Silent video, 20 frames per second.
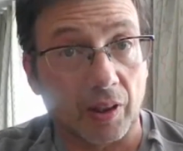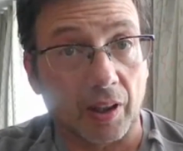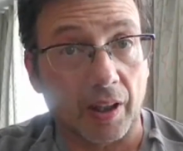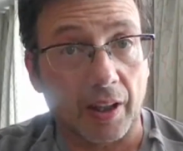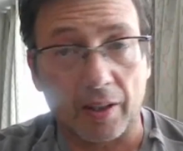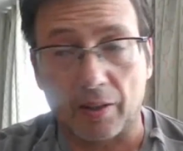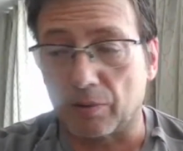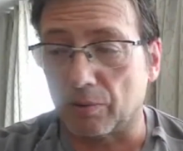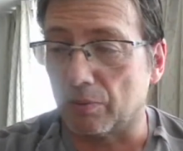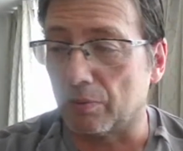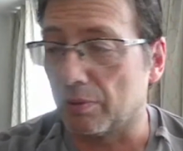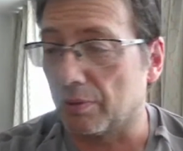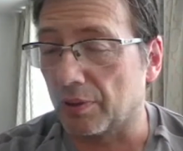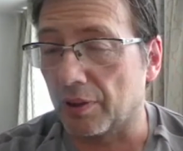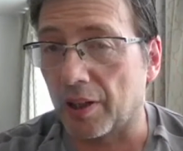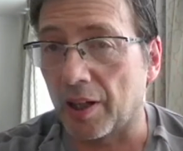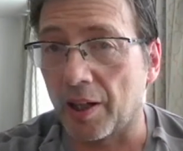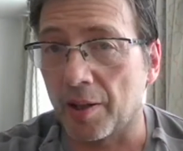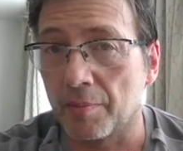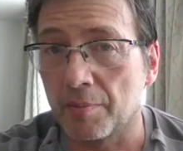Hello,
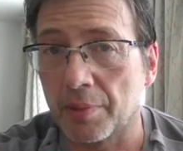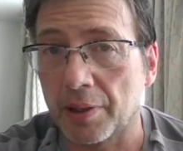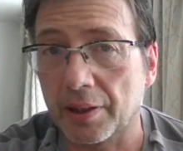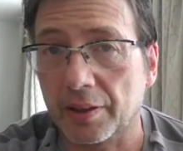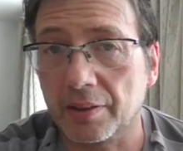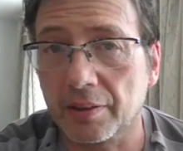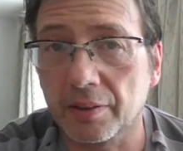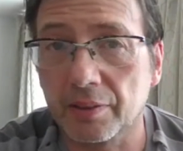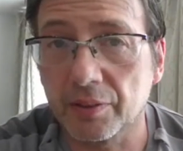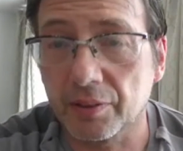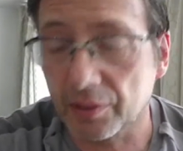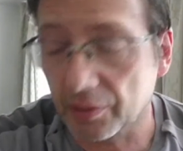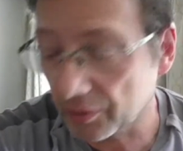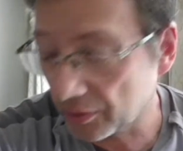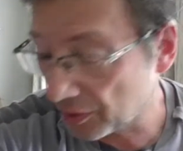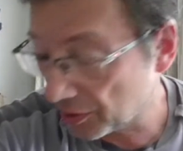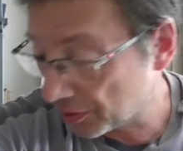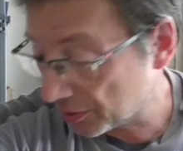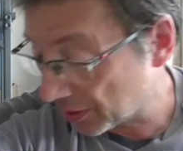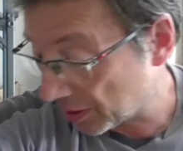I'm back, and
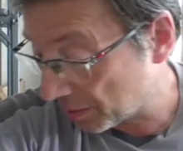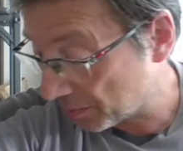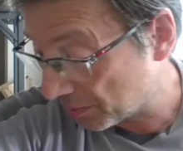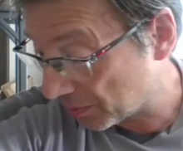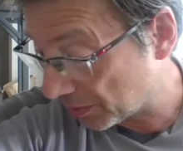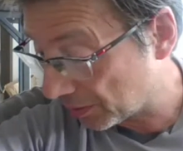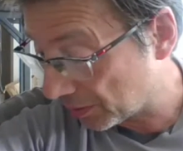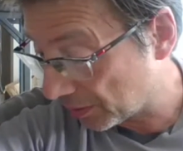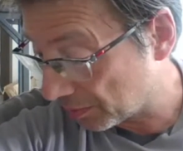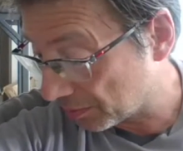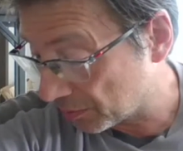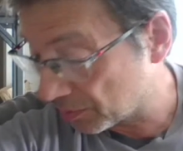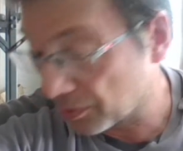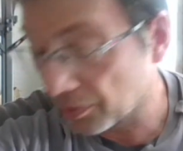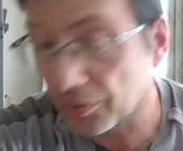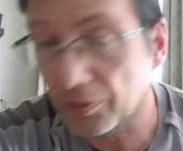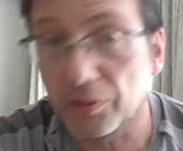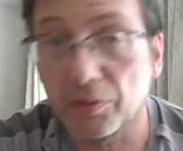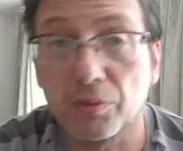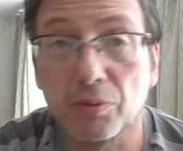this time I'm
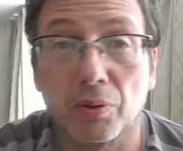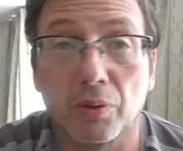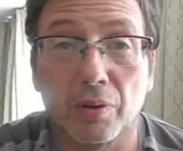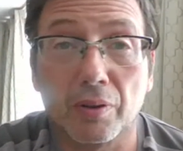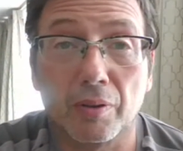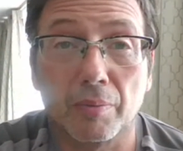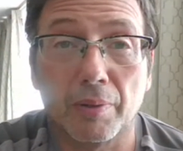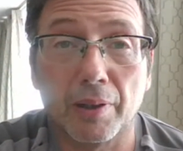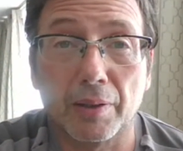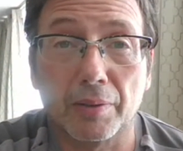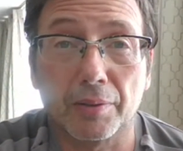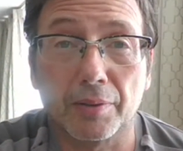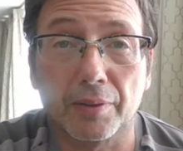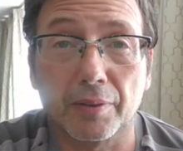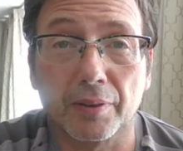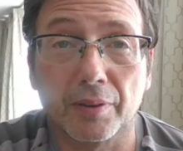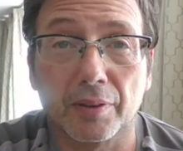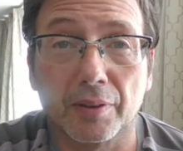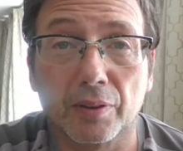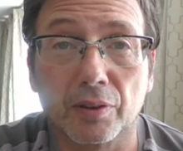going to talk about
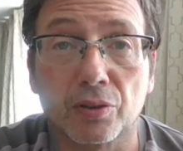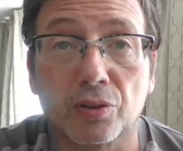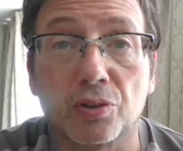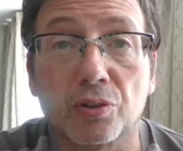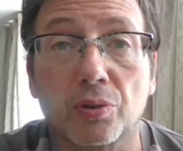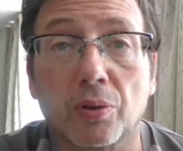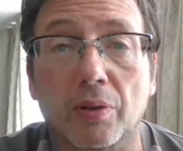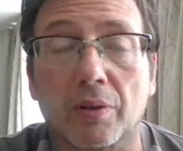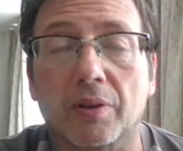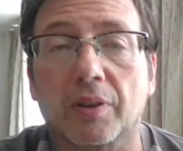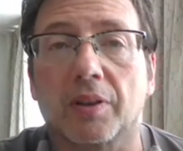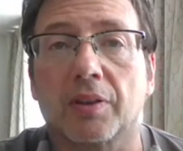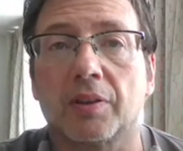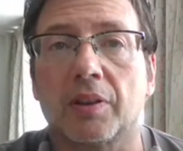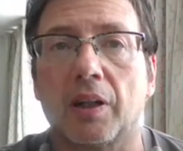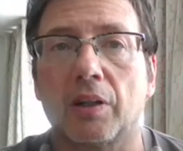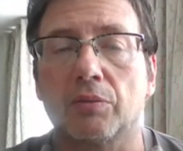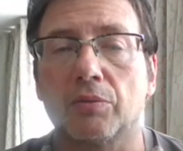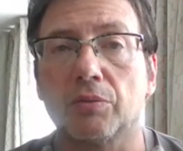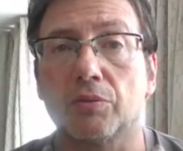stock and
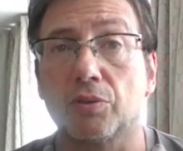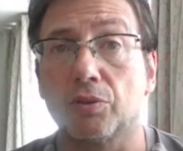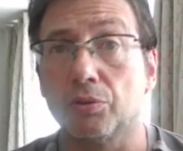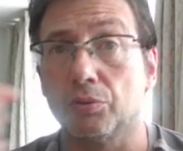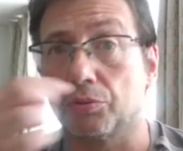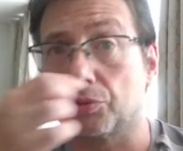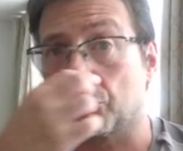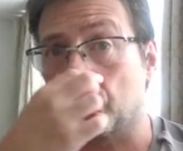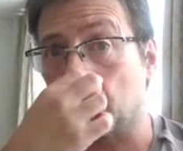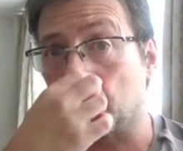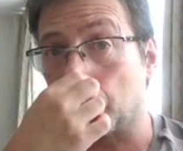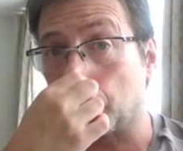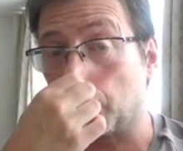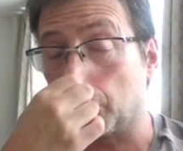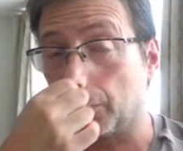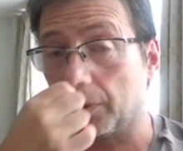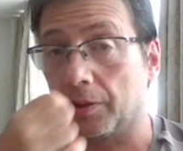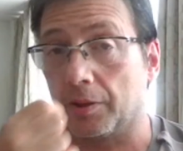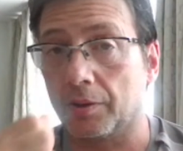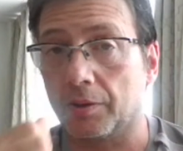how to choose stock.
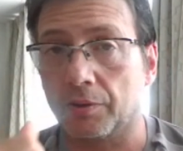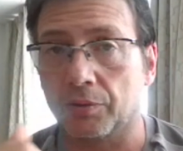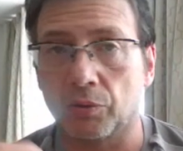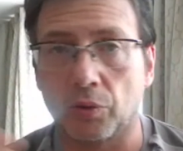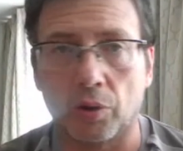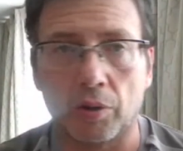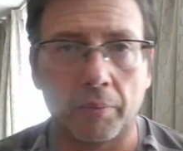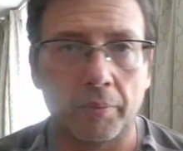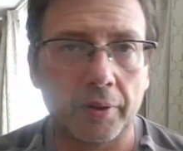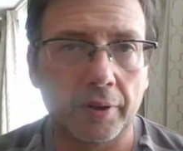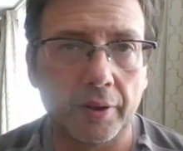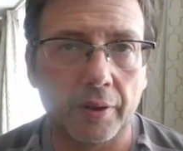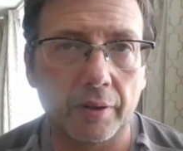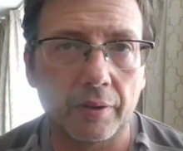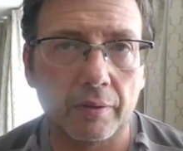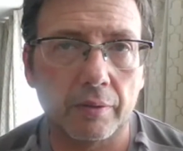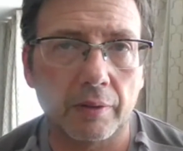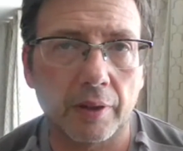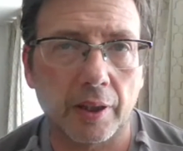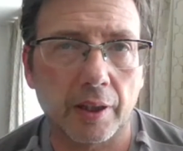Normally,
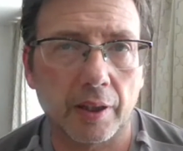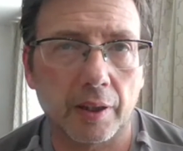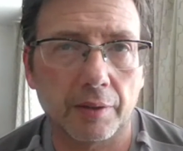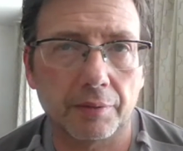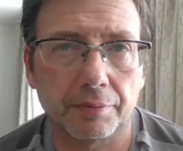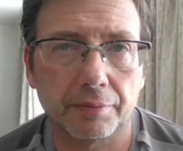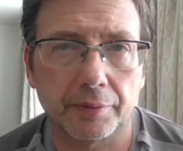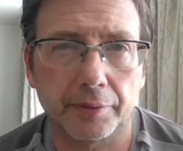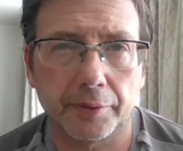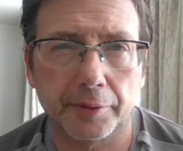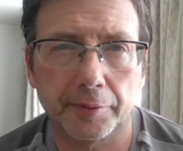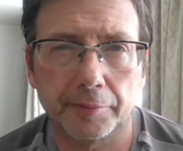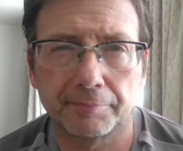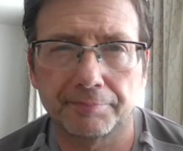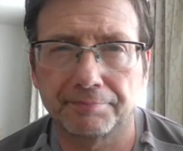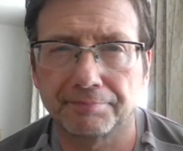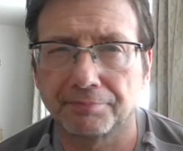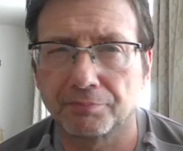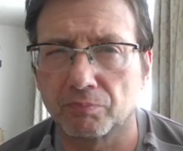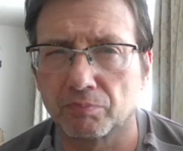you have
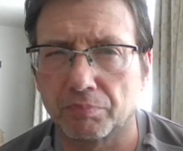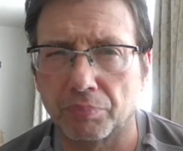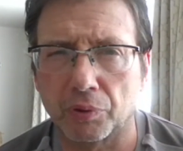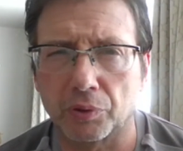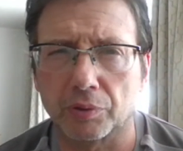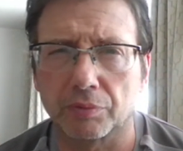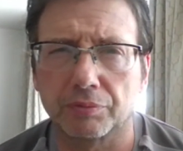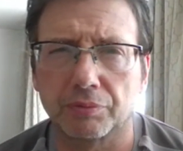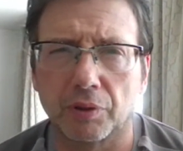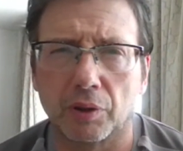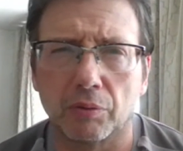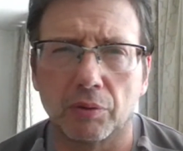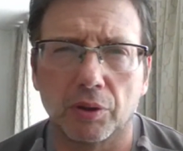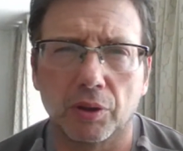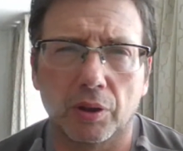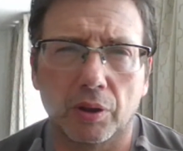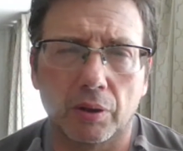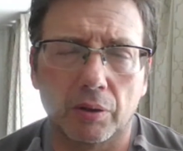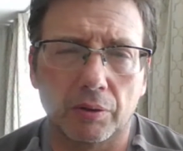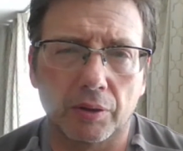
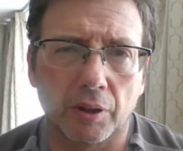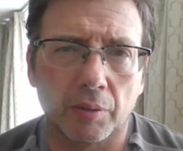portfolio.